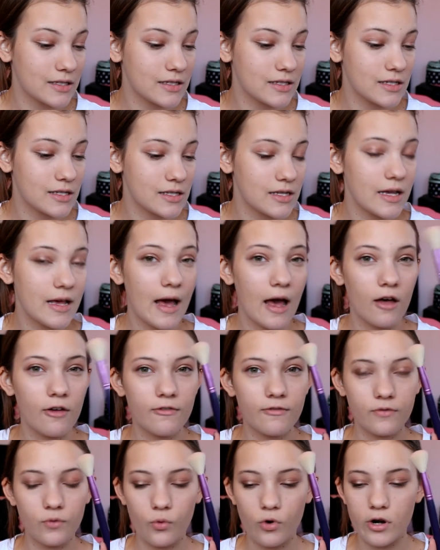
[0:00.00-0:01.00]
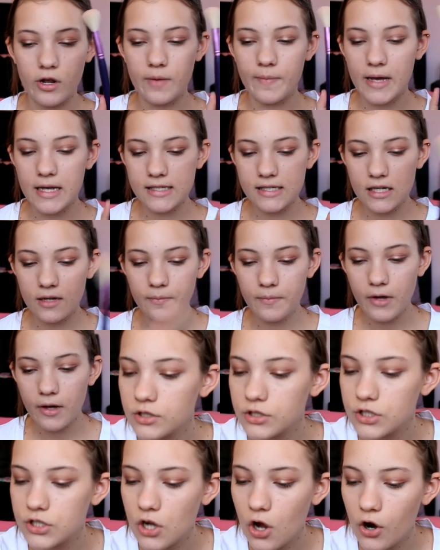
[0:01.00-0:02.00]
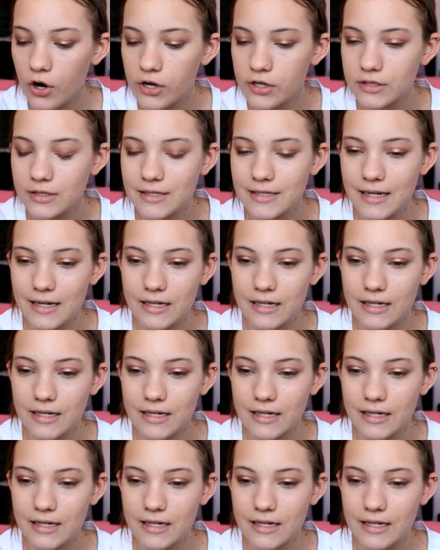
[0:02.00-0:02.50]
This is the F40 by Tarte's